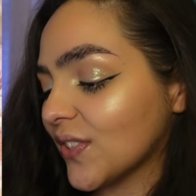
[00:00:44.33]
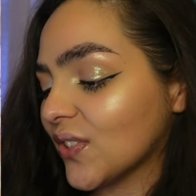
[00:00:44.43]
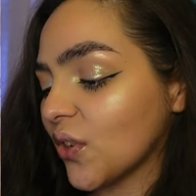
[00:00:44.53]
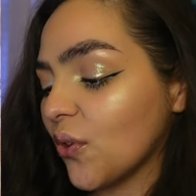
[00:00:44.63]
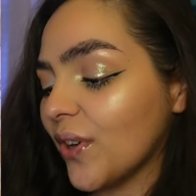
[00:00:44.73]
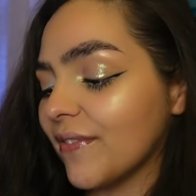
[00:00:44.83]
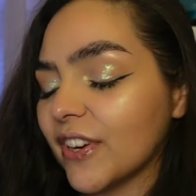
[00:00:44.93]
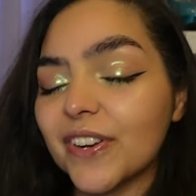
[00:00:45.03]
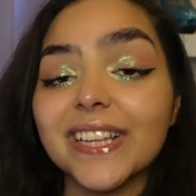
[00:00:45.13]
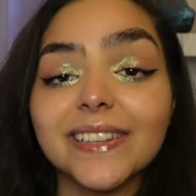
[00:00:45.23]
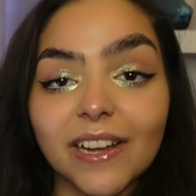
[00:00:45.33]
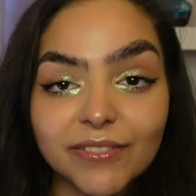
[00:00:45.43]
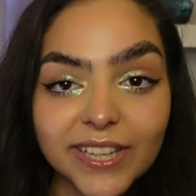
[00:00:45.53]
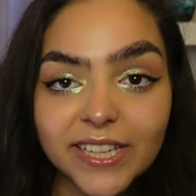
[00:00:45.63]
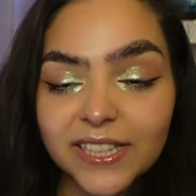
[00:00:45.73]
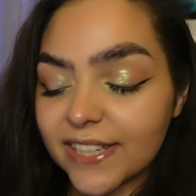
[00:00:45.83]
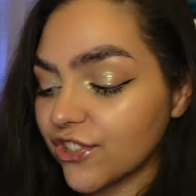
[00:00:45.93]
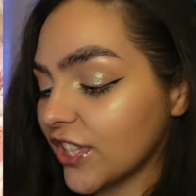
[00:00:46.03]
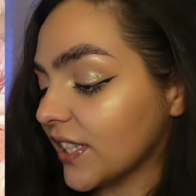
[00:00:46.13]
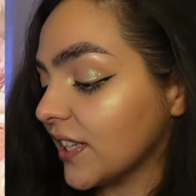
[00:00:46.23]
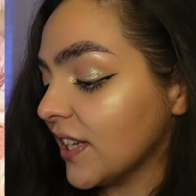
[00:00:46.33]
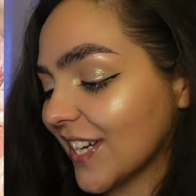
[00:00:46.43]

So Very Lovely collection.